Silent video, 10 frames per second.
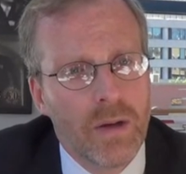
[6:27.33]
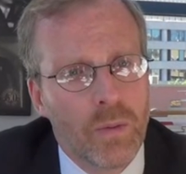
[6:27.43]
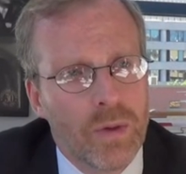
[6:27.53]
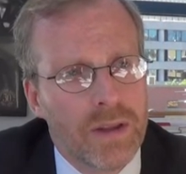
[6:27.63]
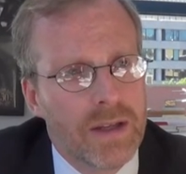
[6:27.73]

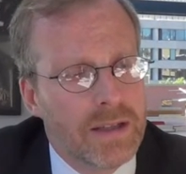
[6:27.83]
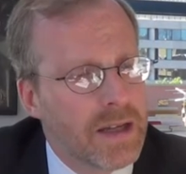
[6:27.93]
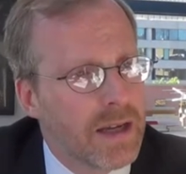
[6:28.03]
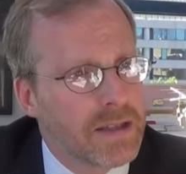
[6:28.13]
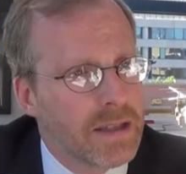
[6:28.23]
with the
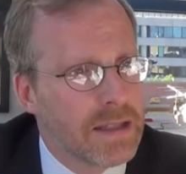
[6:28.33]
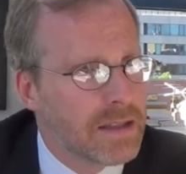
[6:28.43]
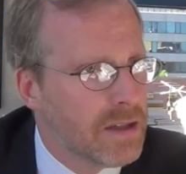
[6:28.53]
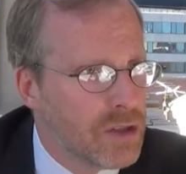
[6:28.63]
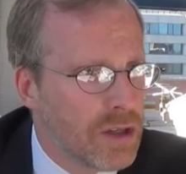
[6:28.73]
attacks
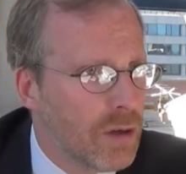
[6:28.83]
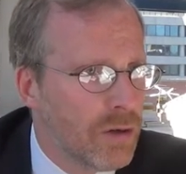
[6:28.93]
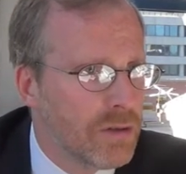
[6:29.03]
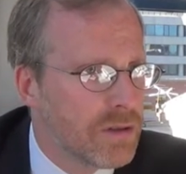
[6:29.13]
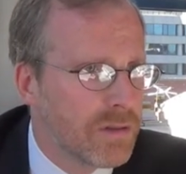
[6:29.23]
against
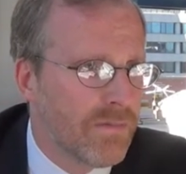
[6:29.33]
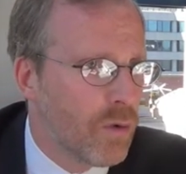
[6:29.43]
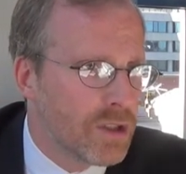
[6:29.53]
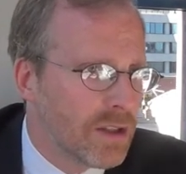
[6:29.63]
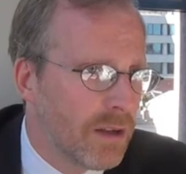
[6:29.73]
NGOs,
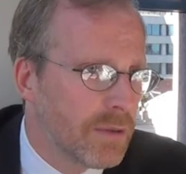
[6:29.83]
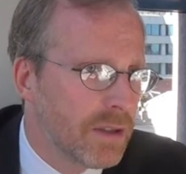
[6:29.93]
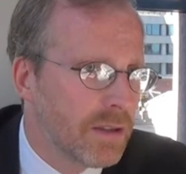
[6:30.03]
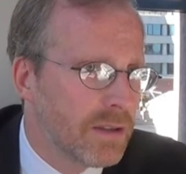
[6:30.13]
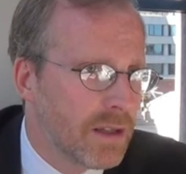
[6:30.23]
forcing them
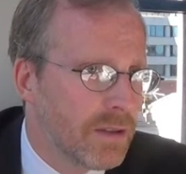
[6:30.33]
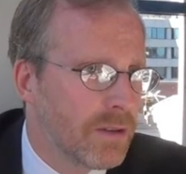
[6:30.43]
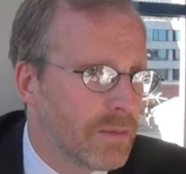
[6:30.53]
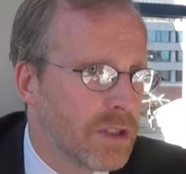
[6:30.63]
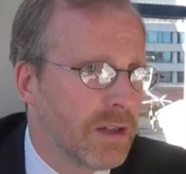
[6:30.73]
to declare
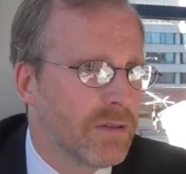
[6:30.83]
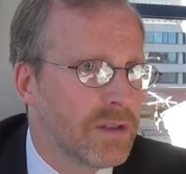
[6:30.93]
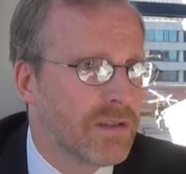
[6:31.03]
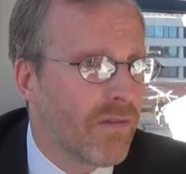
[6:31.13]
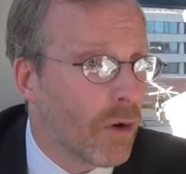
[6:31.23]

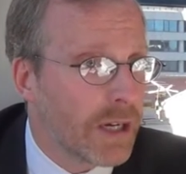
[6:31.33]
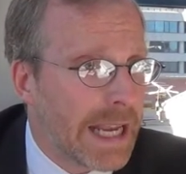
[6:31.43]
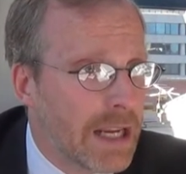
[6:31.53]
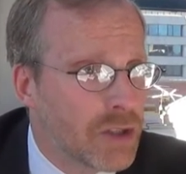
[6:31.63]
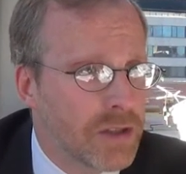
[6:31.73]
themselves as foreign
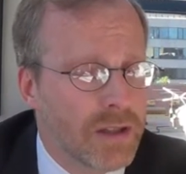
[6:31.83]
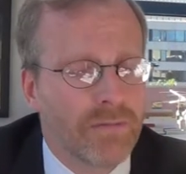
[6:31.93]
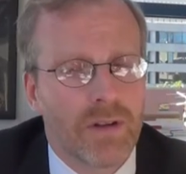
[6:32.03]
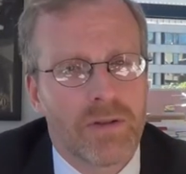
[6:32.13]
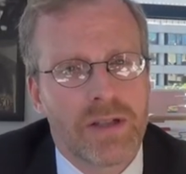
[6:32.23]
agents
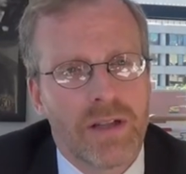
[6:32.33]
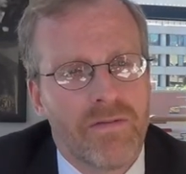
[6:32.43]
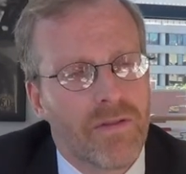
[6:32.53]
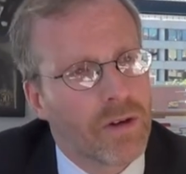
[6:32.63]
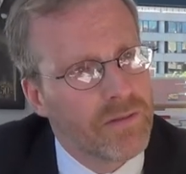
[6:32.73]
if they receive
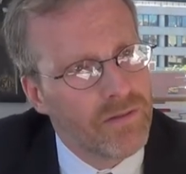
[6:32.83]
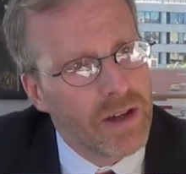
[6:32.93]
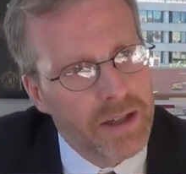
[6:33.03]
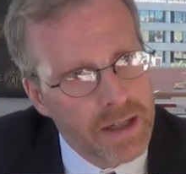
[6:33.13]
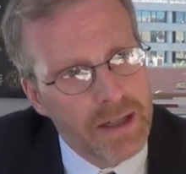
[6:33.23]
foreign
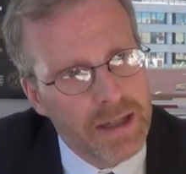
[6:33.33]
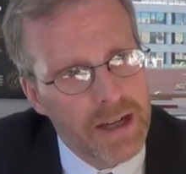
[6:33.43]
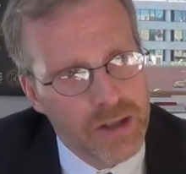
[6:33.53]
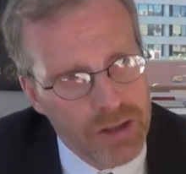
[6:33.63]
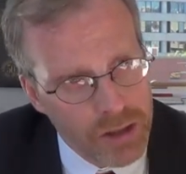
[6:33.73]
funding and
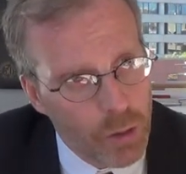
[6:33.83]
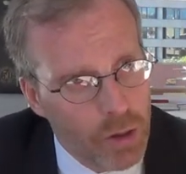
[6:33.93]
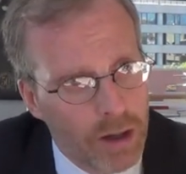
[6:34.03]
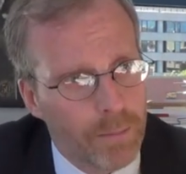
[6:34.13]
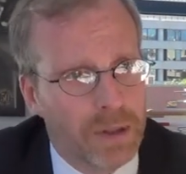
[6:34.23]
engage in
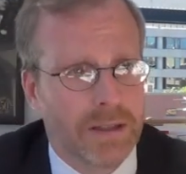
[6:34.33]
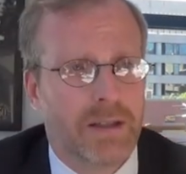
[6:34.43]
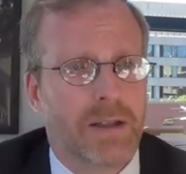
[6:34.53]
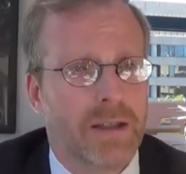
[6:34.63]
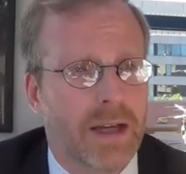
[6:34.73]
so-called
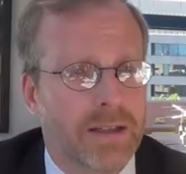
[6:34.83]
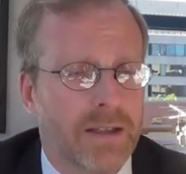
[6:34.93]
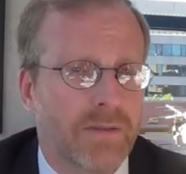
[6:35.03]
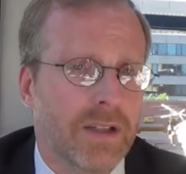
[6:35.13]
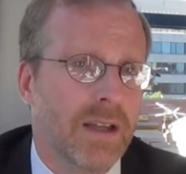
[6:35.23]
political
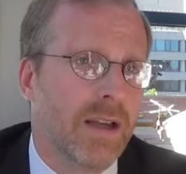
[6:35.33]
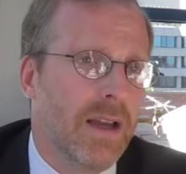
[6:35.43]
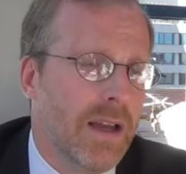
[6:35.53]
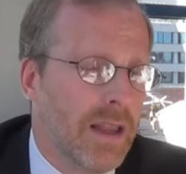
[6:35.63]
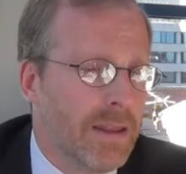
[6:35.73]
activity,
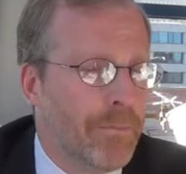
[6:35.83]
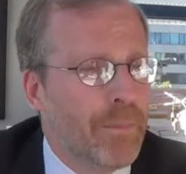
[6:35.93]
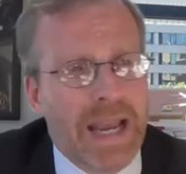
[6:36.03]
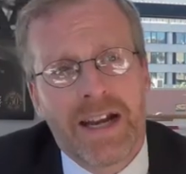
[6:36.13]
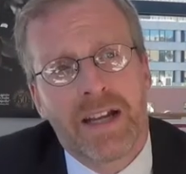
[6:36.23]
the
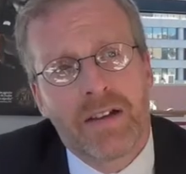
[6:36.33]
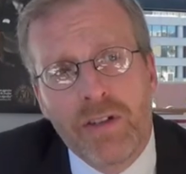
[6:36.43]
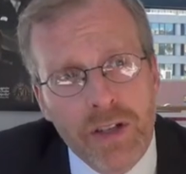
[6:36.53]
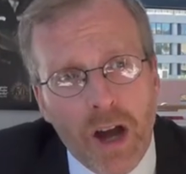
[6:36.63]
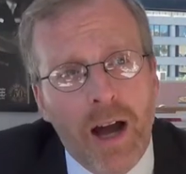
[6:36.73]
banning of
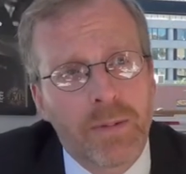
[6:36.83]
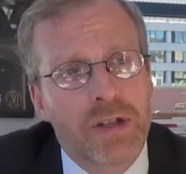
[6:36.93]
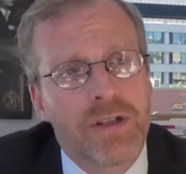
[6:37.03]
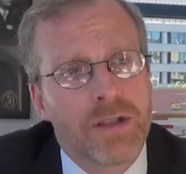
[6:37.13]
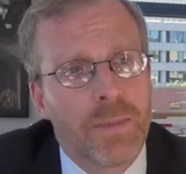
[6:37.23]

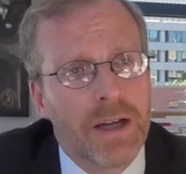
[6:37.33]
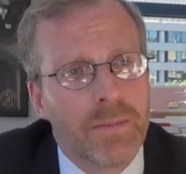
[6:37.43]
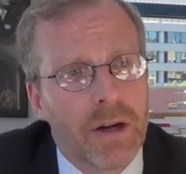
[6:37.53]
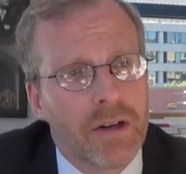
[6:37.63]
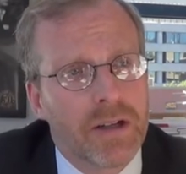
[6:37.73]
adoptions by
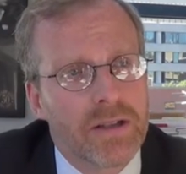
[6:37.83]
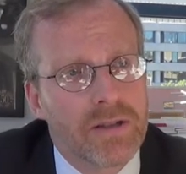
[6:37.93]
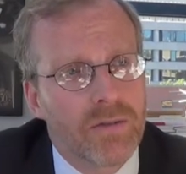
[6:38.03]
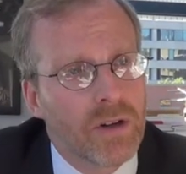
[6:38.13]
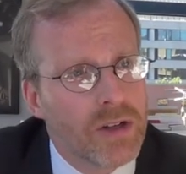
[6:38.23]

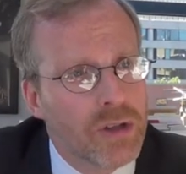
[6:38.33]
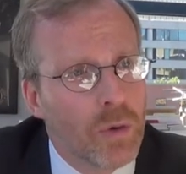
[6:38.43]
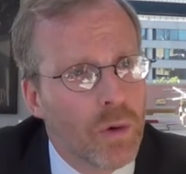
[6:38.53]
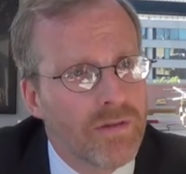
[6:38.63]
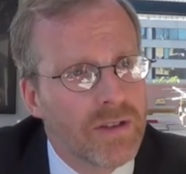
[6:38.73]
Americans of Russian
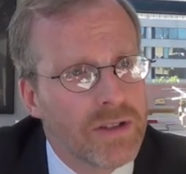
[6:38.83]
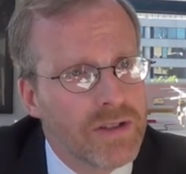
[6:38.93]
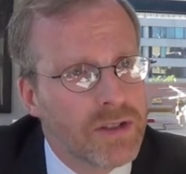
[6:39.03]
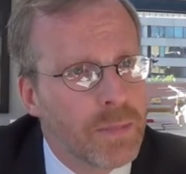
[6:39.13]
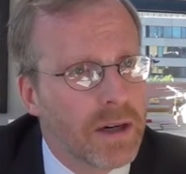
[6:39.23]

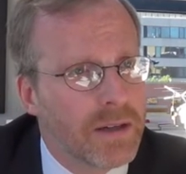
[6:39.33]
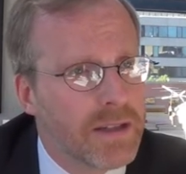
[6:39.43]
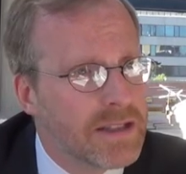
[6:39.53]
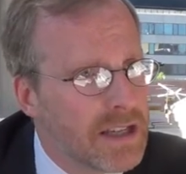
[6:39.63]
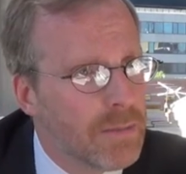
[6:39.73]
orphans as part of
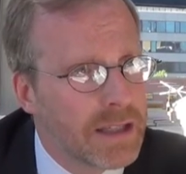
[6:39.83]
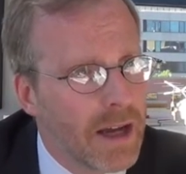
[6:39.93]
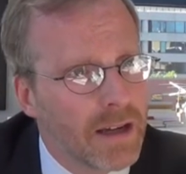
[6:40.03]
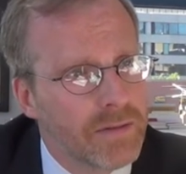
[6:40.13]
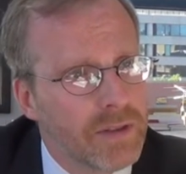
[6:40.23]
the Dima
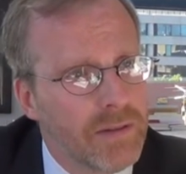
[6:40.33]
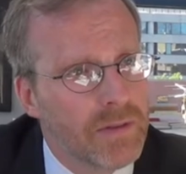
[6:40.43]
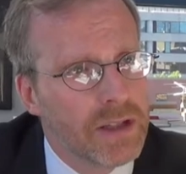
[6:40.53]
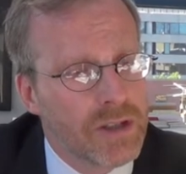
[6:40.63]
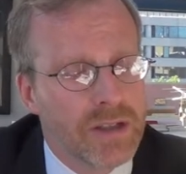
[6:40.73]
Yakovlev
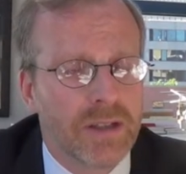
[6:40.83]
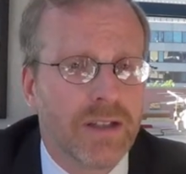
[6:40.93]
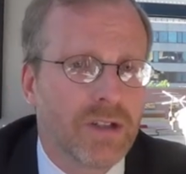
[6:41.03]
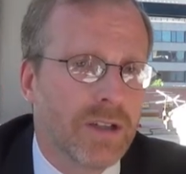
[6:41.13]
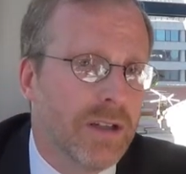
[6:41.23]

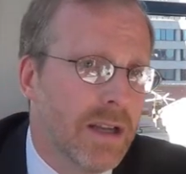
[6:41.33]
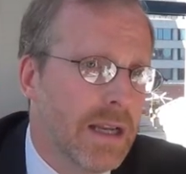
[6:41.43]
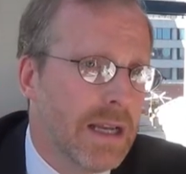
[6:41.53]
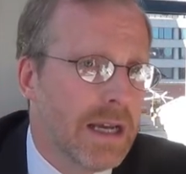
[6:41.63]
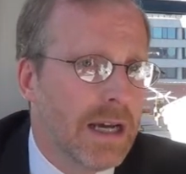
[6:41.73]
legislation,
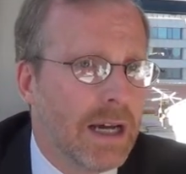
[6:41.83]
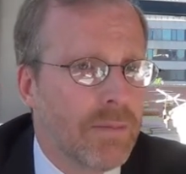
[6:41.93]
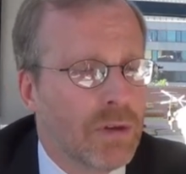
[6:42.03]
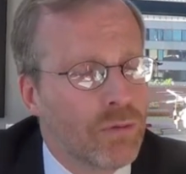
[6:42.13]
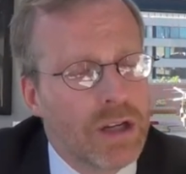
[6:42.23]

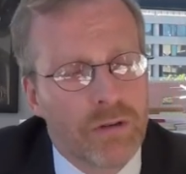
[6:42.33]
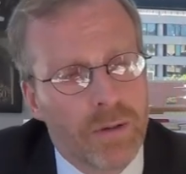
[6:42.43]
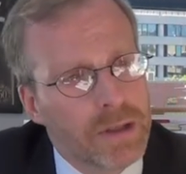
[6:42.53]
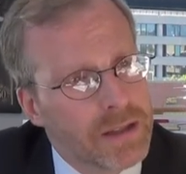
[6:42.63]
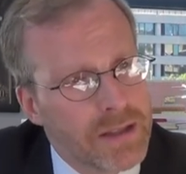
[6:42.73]
the
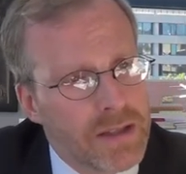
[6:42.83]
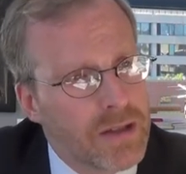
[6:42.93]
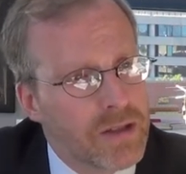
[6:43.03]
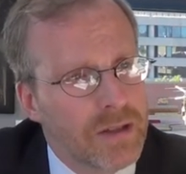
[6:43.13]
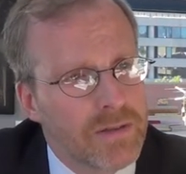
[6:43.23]

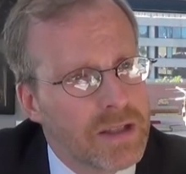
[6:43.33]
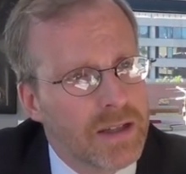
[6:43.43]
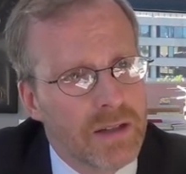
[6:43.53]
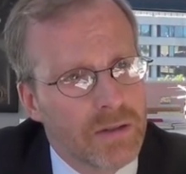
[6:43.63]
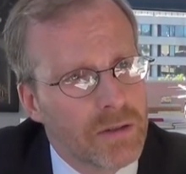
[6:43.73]
recriminalization of
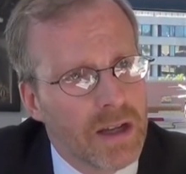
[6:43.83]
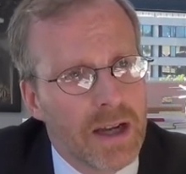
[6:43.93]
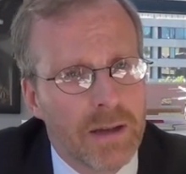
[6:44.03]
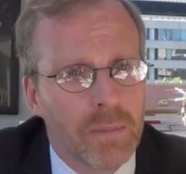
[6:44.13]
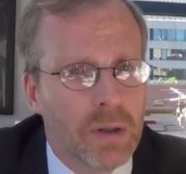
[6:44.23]
slander,
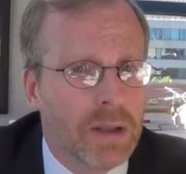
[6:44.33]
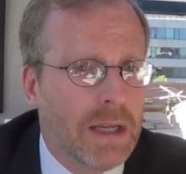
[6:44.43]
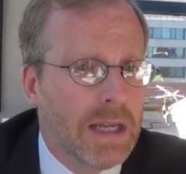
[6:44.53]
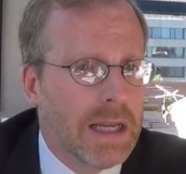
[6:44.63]
libel,